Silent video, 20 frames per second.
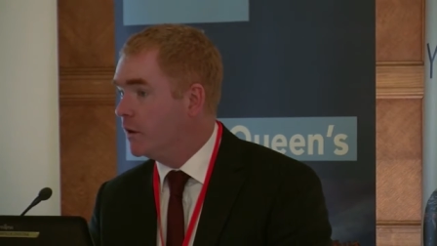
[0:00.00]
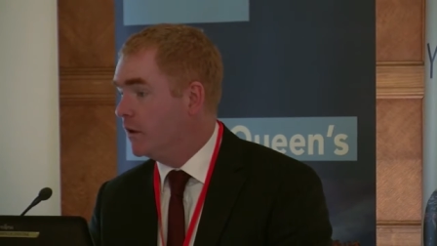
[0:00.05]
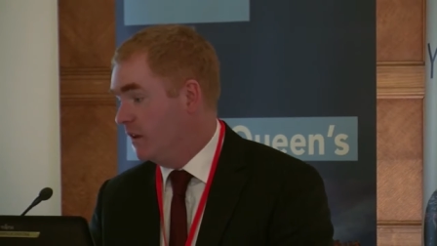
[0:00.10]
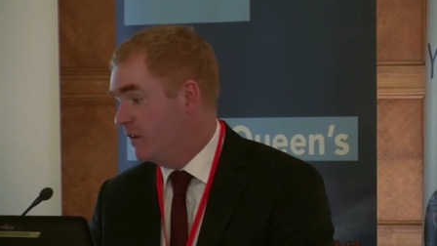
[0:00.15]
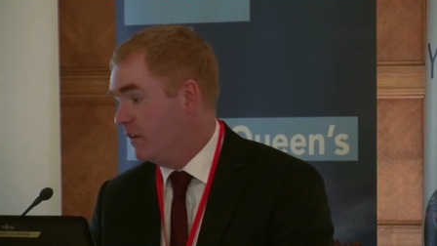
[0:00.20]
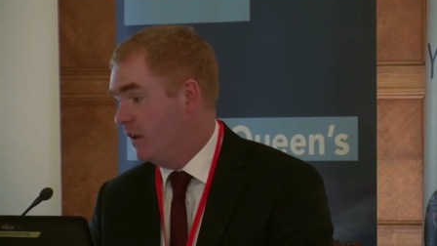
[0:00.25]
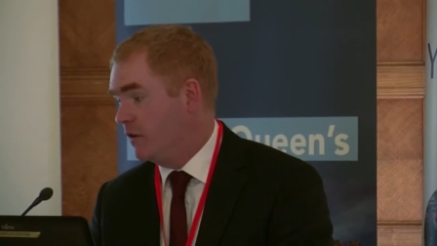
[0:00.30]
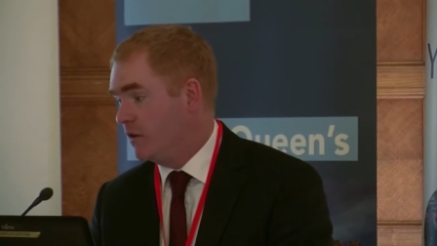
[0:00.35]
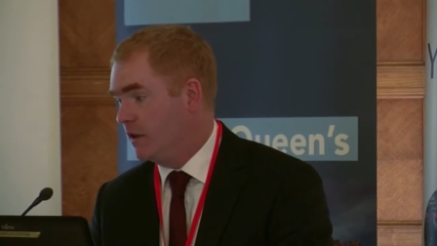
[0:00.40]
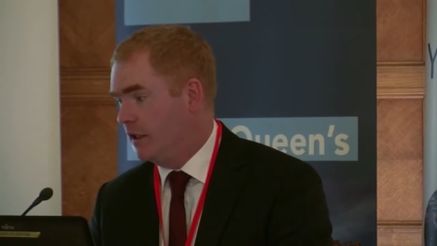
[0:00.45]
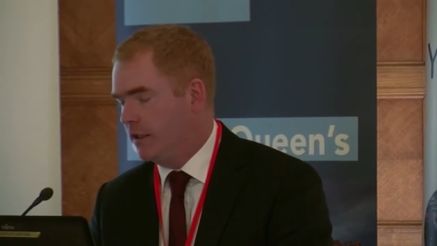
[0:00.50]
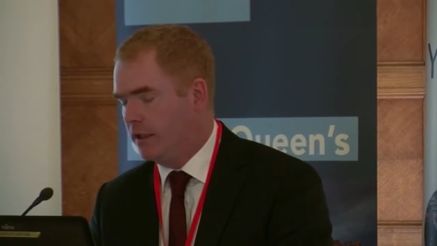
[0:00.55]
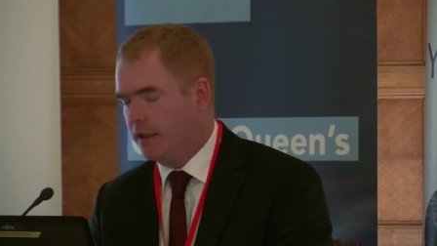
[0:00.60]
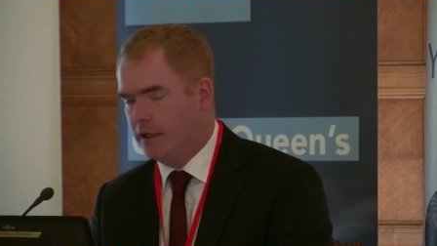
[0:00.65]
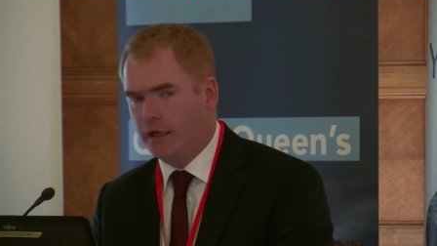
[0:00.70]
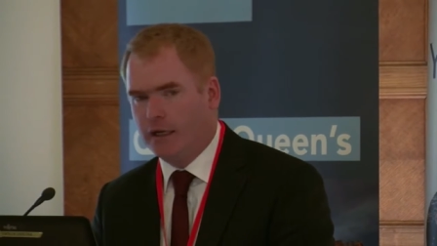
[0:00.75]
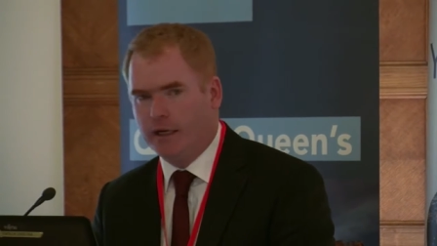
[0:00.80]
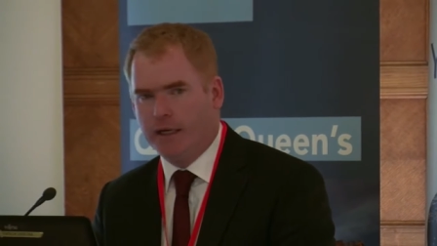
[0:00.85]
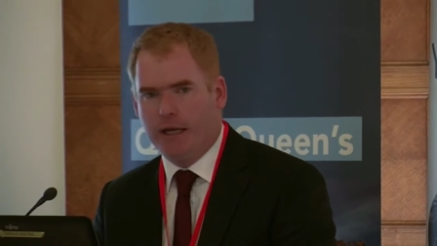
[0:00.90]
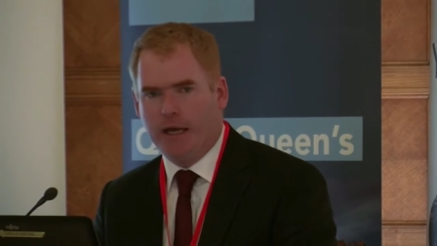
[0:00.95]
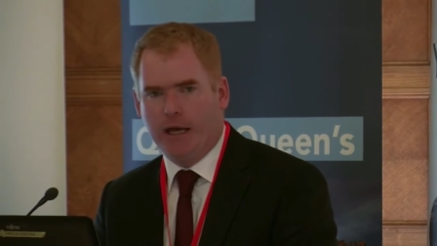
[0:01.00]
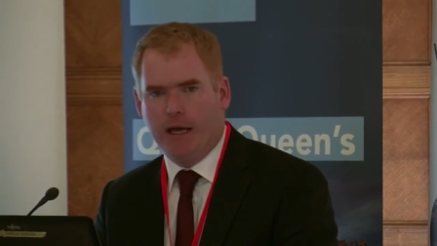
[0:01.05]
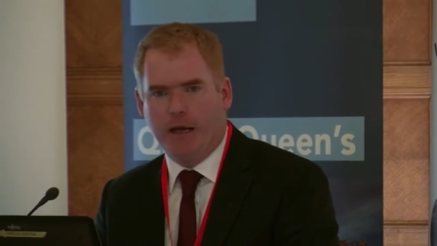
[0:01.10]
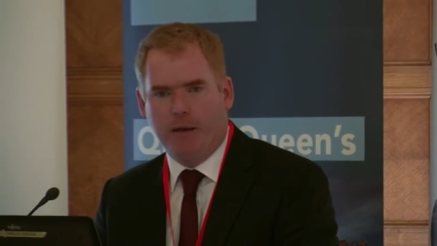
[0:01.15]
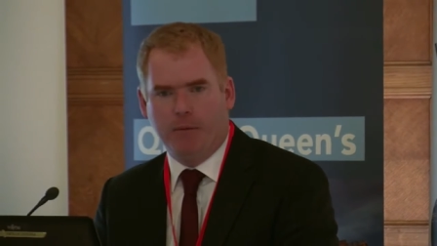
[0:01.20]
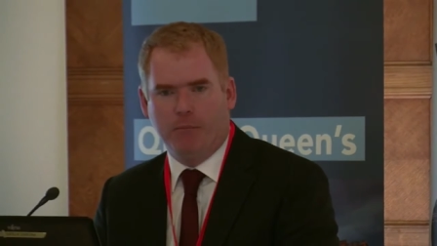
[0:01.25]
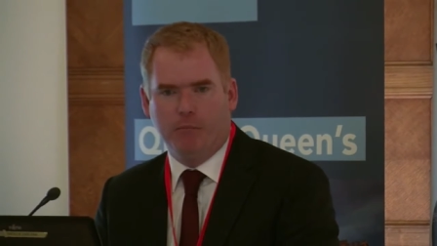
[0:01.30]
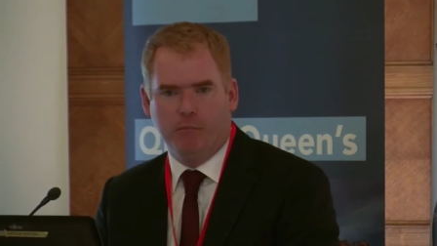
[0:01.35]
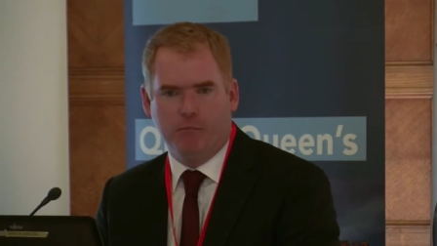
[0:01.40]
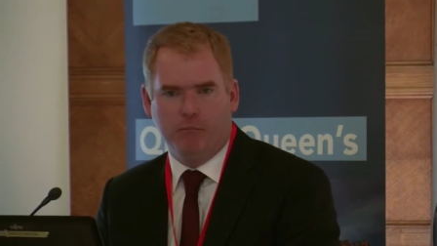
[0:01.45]
essentially that I
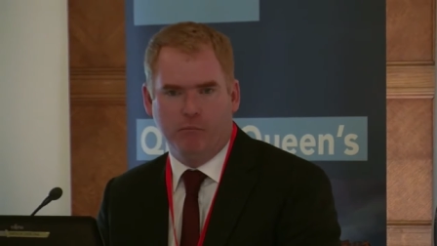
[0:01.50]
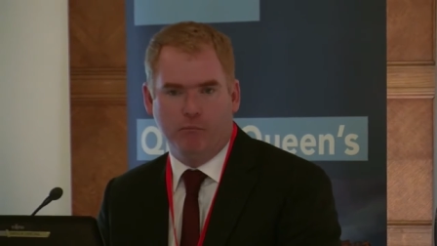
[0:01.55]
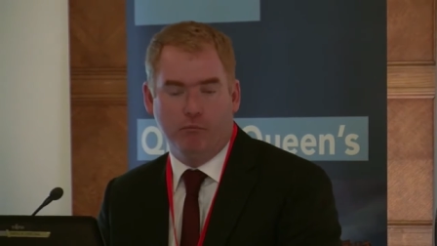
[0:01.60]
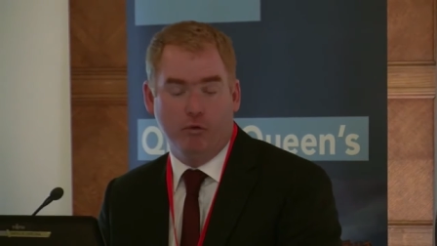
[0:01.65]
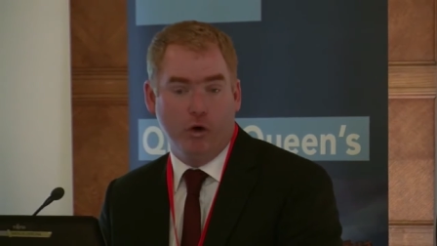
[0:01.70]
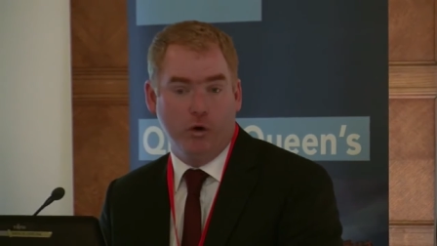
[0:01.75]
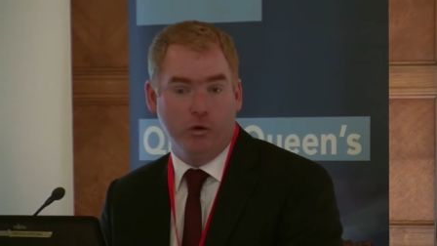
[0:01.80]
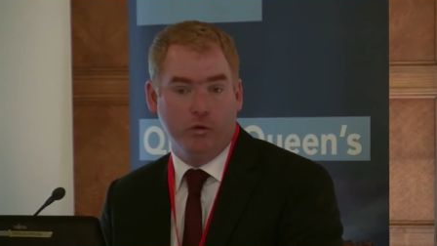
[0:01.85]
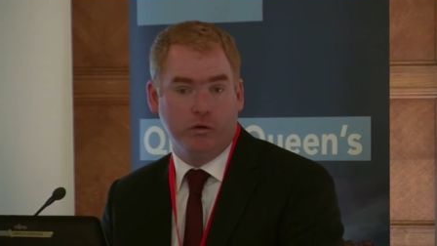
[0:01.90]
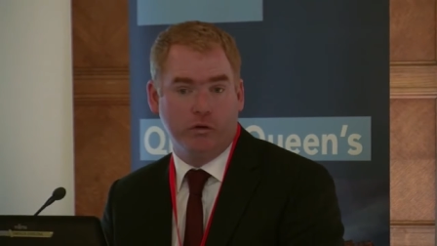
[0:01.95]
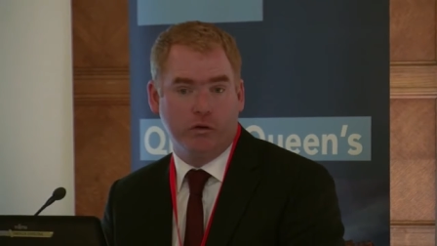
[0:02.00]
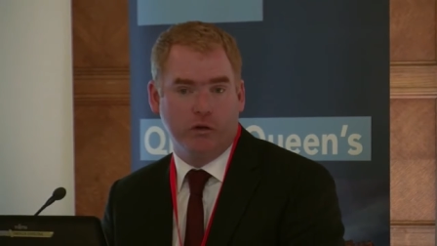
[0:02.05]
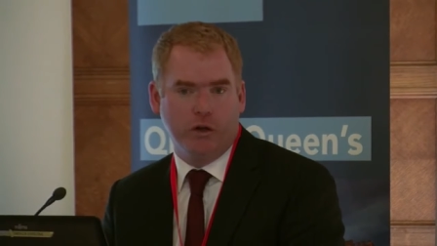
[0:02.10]
wrote,